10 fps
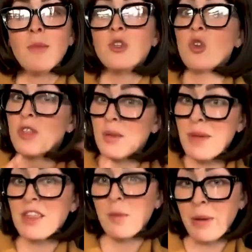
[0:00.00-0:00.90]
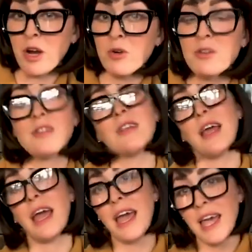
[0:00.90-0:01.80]
So they make the
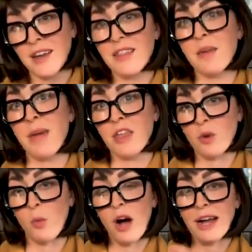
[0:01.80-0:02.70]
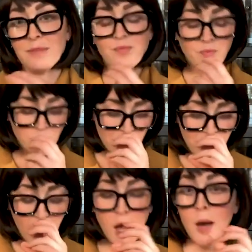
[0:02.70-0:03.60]
barrels and they make the wine.
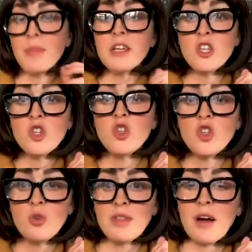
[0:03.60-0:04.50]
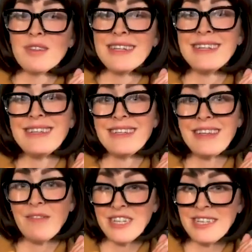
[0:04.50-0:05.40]
This is
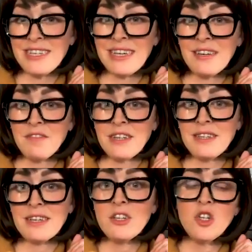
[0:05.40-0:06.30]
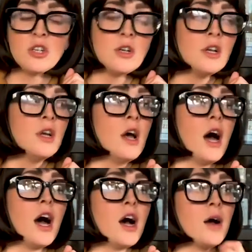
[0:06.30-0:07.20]
2017 vintage.
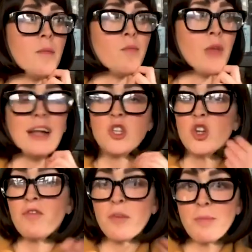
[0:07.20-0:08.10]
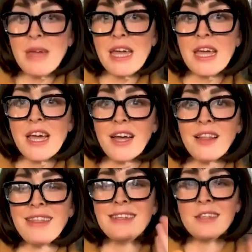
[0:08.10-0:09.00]
And so for me,
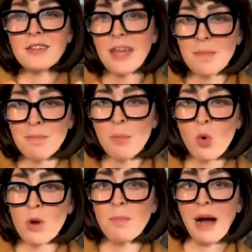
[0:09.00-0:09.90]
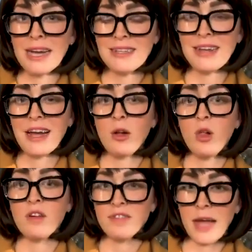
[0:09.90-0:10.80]
this is like more my
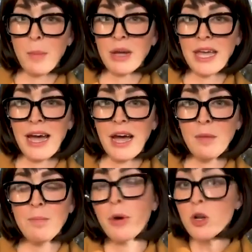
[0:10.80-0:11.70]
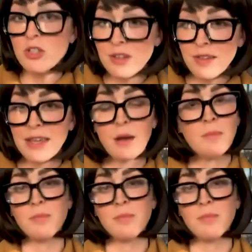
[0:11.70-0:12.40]
style of Napa Cab personally.